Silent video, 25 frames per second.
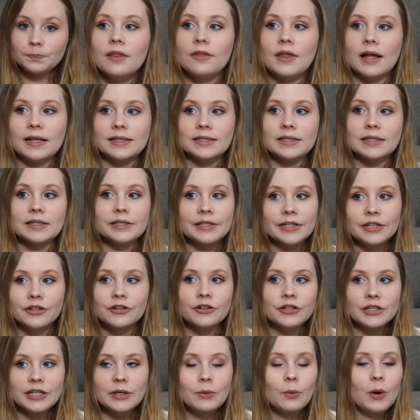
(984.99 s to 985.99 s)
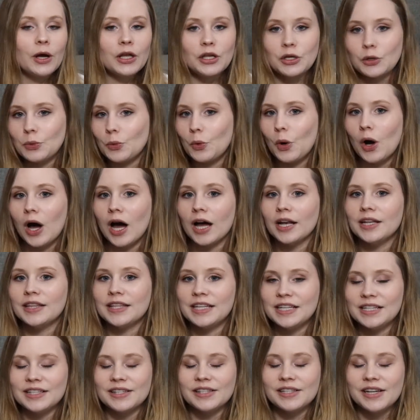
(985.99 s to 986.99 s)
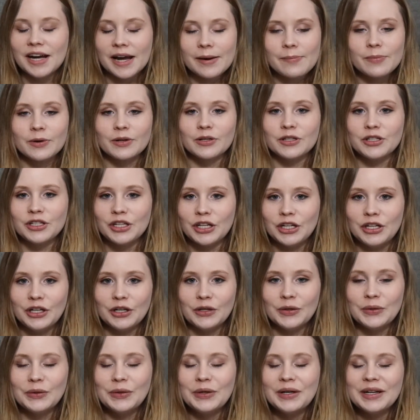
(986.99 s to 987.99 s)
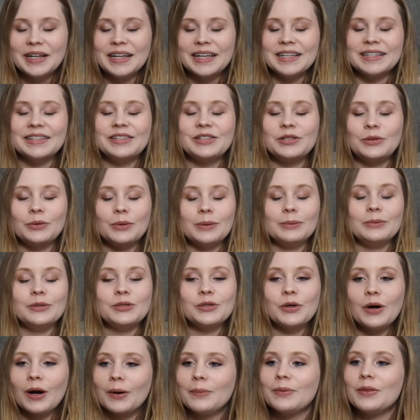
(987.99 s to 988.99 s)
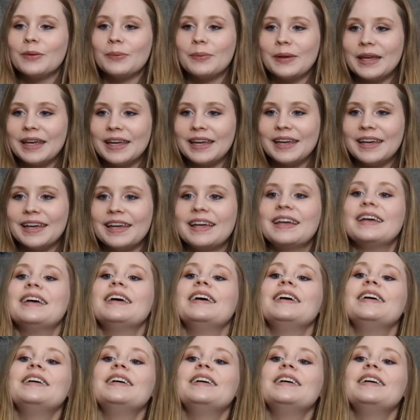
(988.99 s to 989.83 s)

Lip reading: That's literally what you want these diapers to do, is to absorb the pee.